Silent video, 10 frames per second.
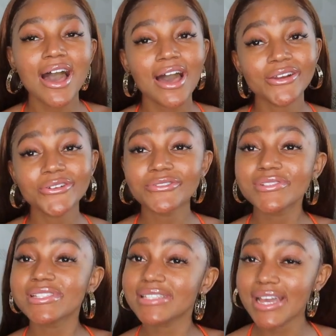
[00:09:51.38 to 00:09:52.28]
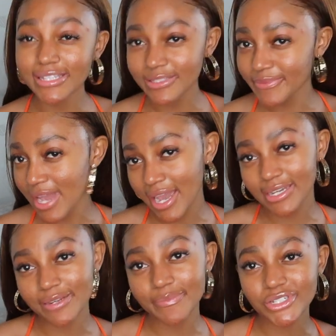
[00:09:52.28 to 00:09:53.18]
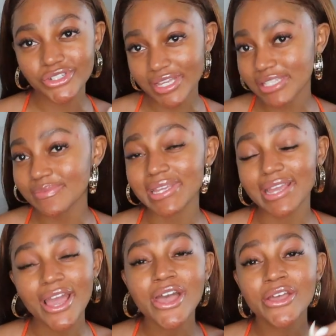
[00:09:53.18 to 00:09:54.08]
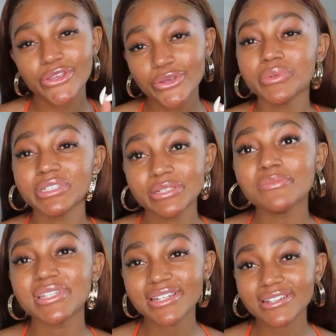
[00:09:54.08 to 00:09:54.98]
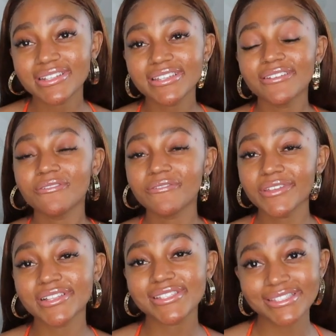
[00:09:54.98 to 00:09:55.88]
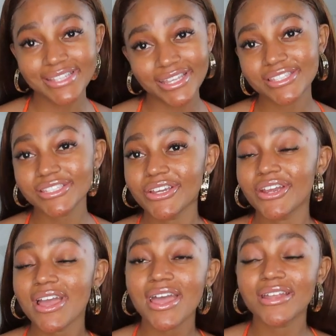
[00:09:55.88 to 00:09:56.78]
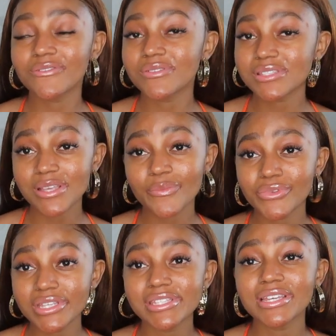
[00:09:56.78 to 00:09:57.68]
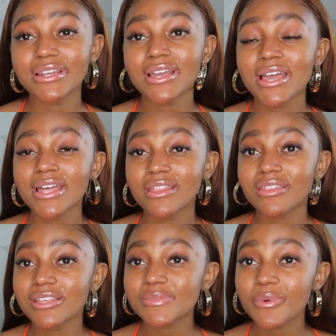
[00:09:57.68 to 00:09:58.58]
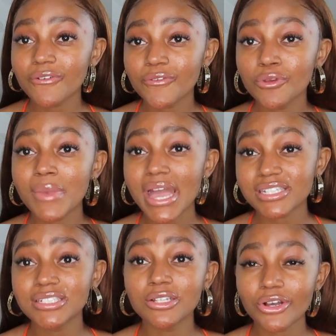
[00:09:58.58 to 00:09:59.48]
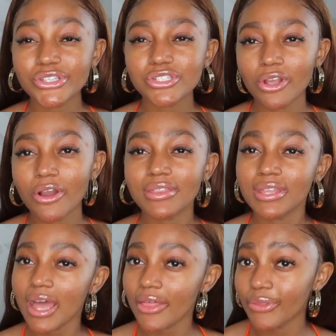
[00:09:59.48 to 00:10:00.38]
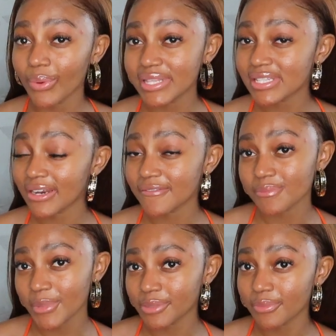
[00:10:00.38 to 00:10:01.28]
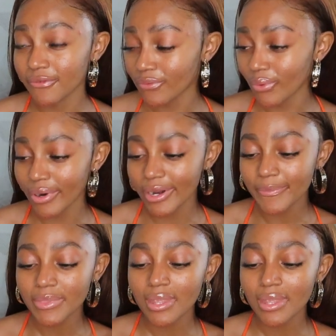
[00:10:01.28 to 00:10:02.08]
I don't know the science behind it, but trust me, you will immediately feel sexier. And for some reason, this perfume actually lasts longer than other ones that I've smelled before.